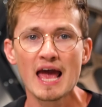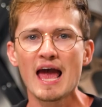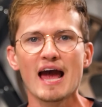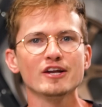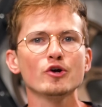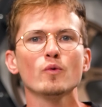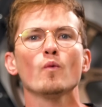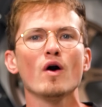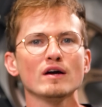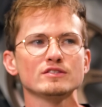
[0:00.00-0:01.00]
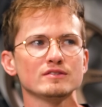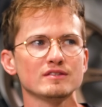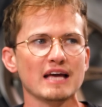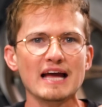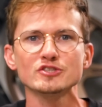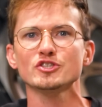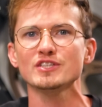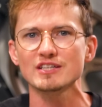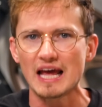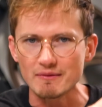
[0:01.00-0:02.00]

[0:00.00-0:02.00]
and you don't want the engine and